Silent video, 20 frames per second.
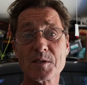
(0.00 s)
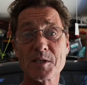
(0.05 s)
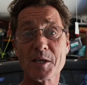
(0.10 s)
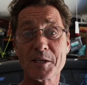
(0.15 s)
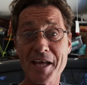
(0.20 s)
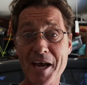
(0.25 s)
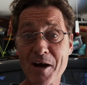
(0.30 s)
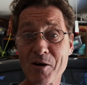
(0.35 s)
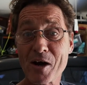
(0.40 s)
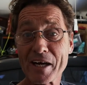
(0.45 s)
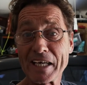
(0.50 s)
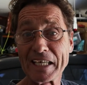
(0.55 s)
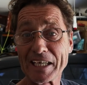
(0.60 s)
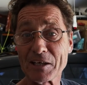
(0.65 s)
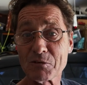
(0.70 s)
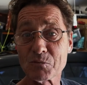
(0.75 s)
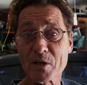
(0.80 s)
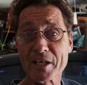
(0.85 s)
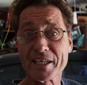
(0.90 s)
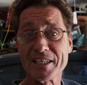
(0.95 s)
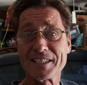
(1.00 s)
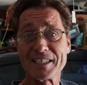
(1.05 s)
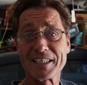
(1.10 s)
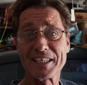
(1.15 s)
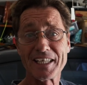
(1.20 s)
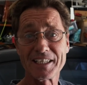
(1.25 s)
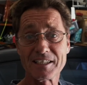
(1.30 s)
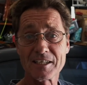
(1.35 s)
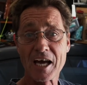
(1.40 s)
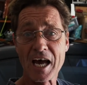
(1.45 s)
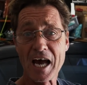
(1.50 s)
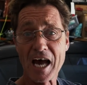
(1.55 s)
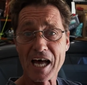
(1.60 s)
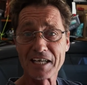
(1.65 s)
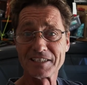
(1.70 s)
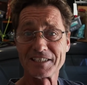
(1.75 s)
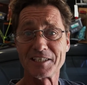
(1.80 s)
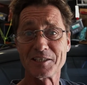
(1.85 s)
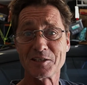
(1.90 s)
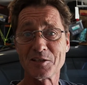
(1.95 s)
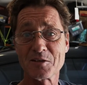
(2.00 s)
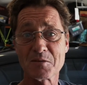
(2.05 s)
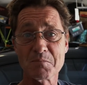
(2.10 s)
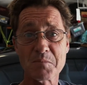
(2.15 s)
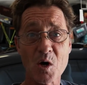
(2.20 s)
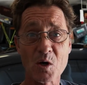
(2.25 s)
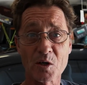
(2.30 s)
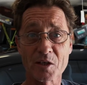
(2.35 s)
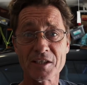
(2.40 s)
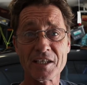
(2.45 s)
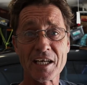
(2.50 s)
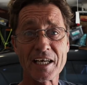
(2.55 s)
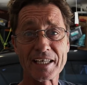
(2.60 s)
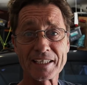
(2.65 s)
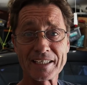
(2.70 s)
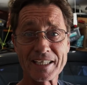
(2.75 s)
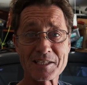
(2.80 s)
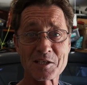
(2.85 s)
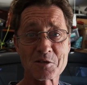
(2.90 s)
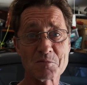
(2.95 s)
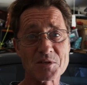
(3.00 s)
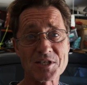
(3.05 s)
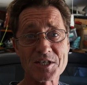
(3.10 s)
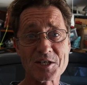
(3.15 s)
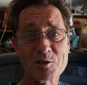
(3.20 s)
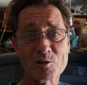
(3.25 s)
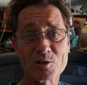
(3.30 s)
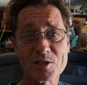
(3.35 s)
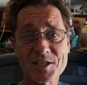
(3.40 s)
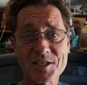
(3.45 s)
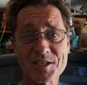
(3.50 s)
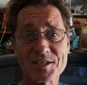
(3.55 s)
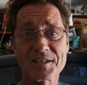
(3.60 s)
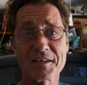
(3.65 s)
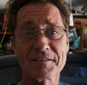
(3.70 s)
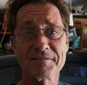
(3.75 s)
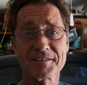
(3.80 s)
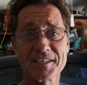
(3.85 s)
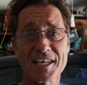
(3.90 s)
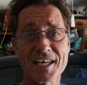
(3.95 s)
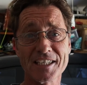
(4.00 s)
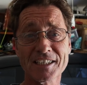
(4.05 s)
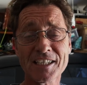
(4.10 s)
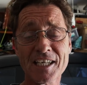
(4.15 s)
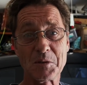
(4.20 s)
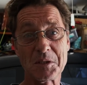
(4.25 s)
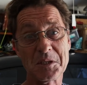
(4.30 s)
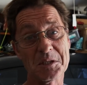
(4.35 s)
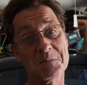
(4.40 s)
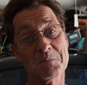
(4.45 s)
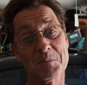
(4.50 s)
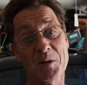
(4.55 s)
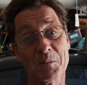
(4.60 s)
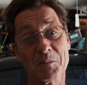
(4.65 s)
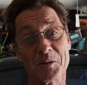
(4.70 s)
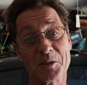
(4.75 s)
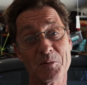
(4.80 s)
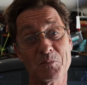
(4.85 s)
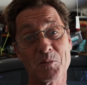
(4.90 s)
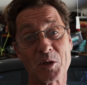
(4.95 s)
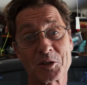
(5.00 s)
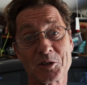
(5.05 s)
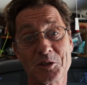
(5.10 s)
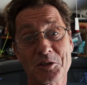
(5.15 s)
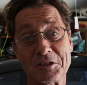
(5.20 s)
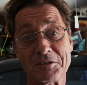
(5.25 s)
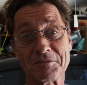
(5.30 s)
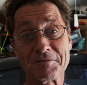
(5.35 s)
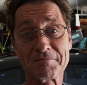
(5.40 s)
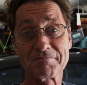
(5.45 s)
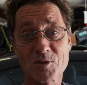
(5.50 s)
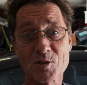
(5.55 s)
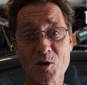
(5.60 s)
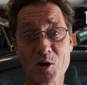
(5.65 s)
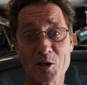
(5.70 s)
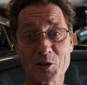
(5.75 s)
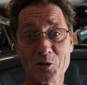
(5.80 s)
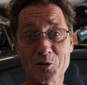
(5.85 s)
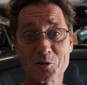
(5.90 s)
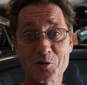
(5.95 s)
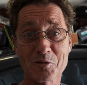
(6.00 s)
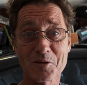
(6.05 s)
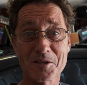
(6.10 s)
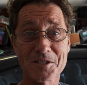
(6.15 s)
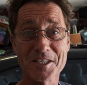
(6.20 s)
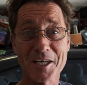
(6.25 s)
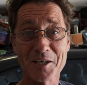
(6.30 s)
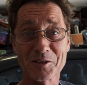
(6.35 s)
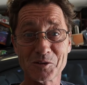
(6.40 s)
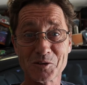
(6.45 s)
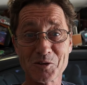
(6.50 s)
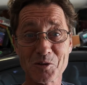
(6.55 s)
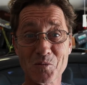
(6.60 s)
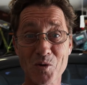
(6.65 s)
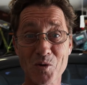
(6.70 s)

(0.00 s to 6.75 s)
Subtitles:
So now I can get ready to get underneath the bonnet and get some serious stuff done, which is probably what you've signed onto the channel to